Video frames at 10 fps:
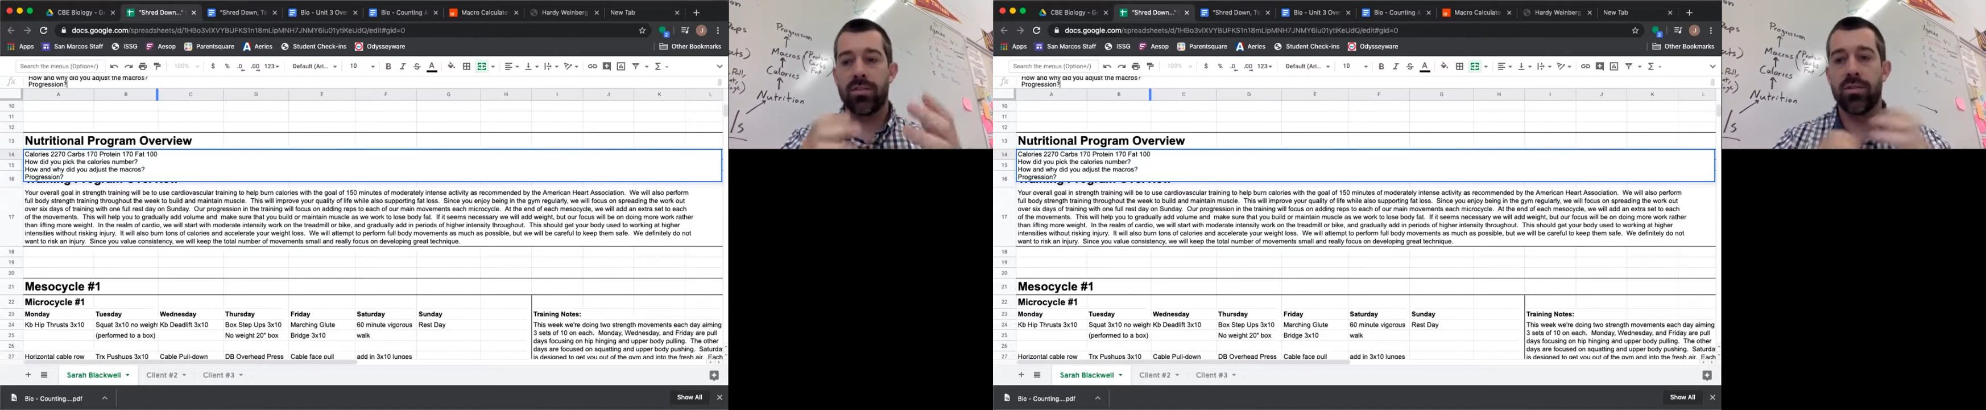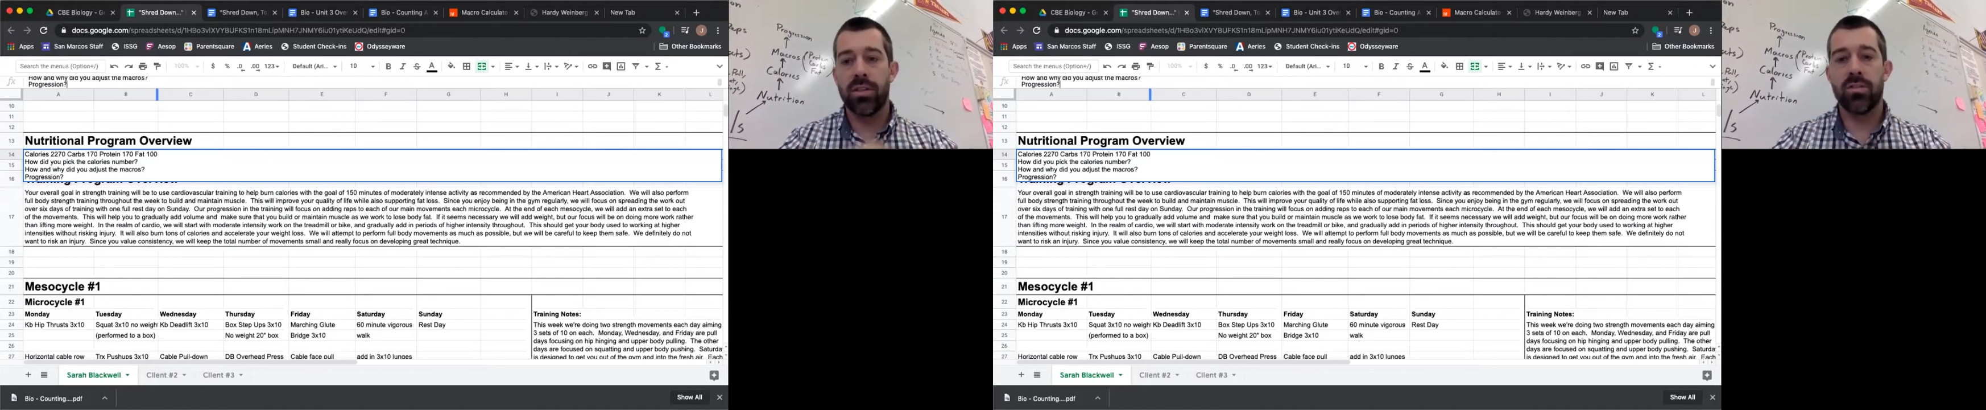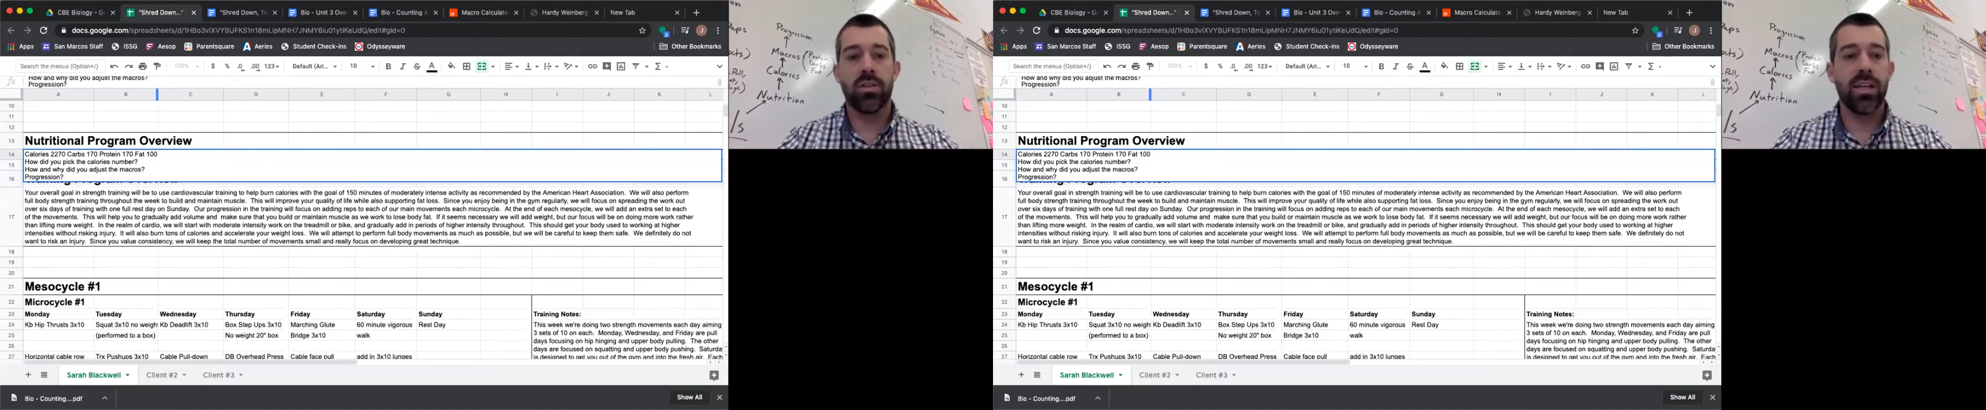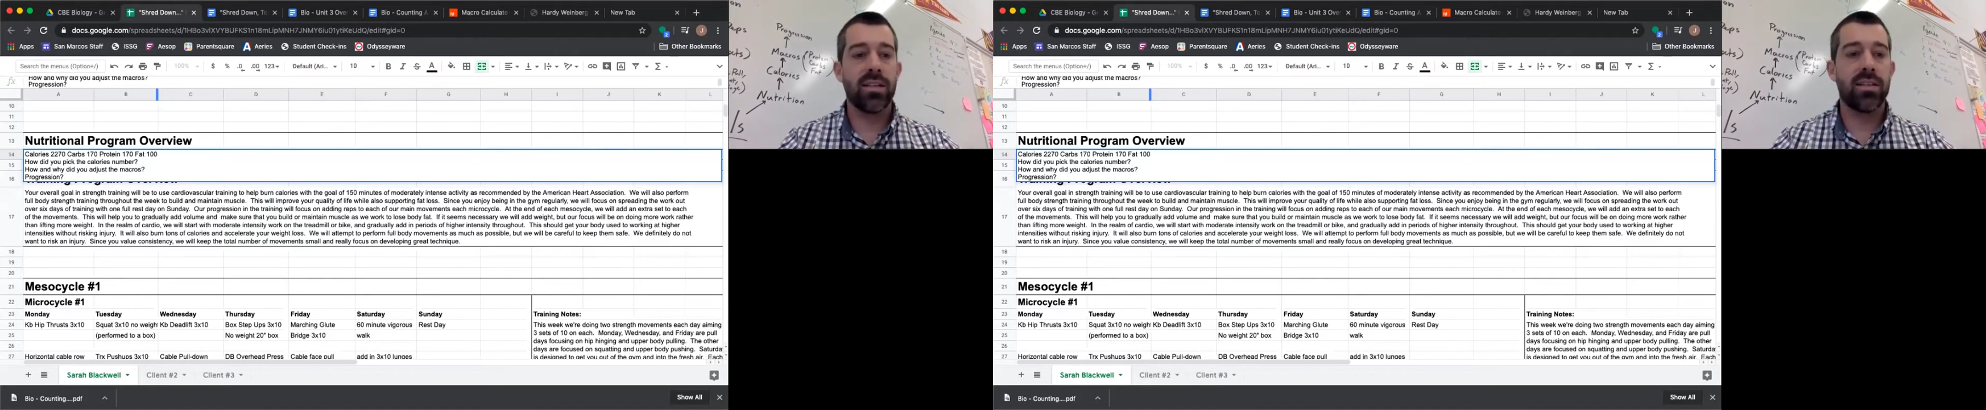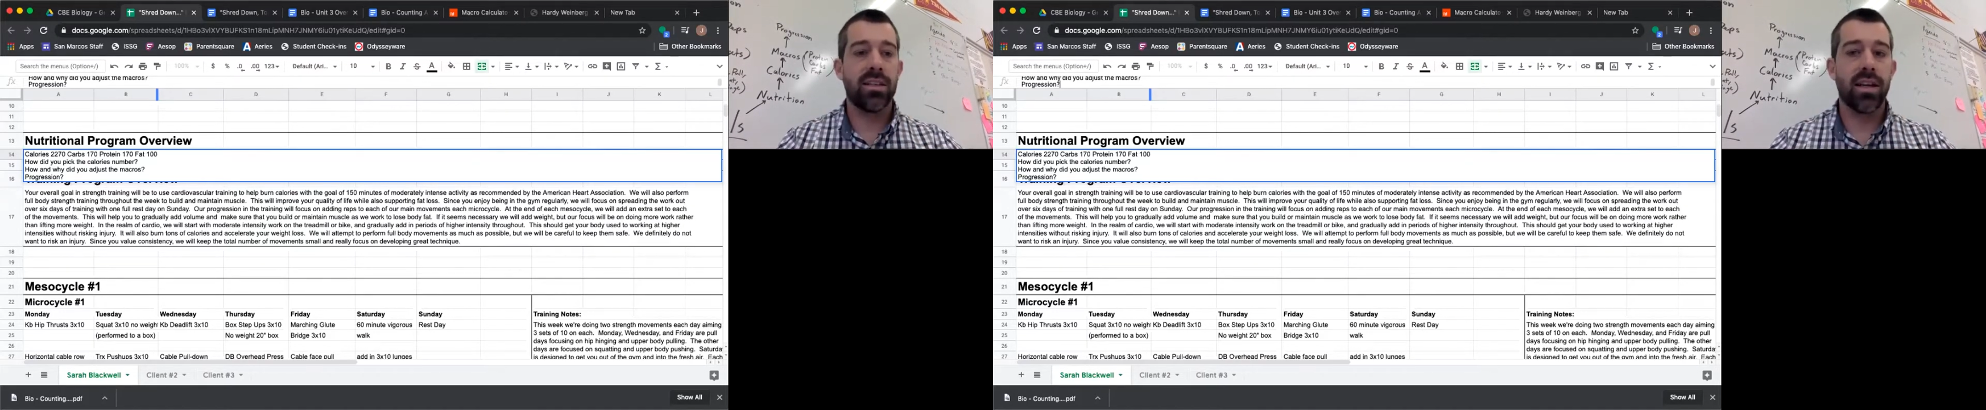so these are
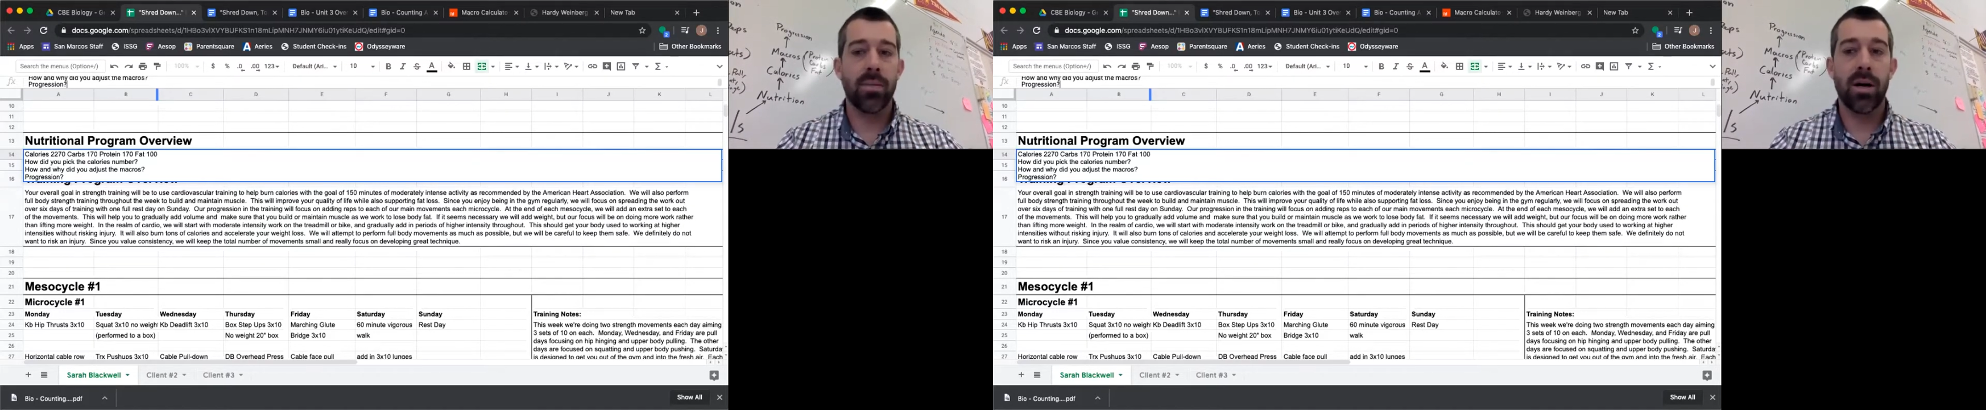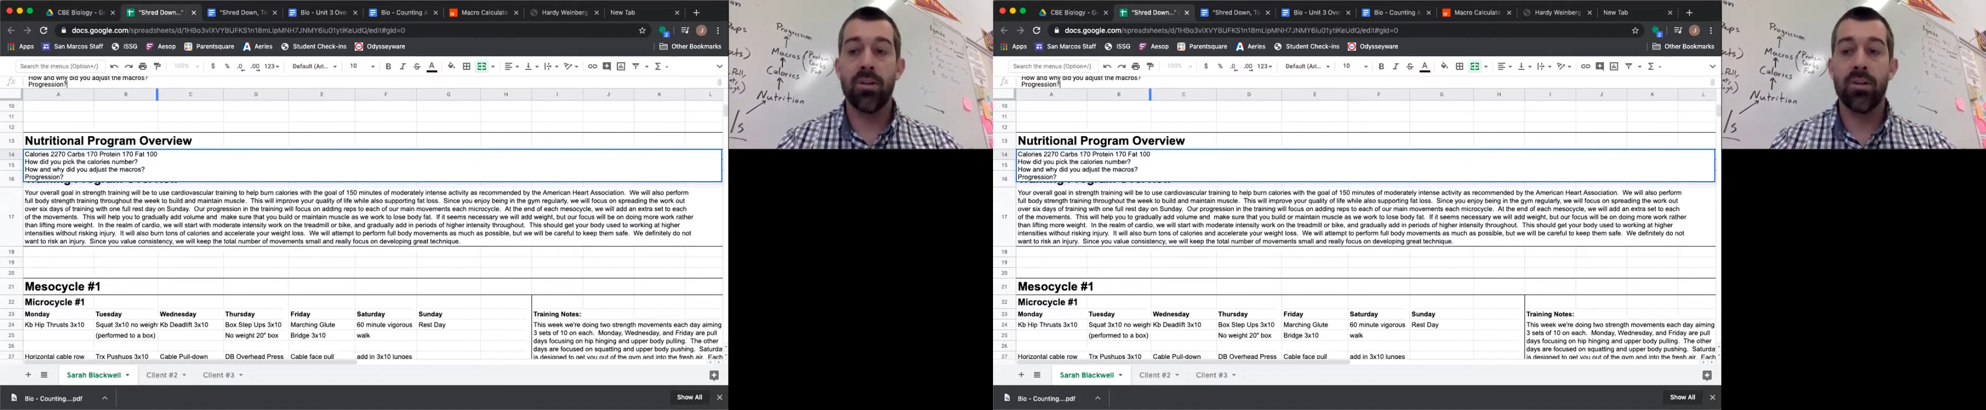things to think about.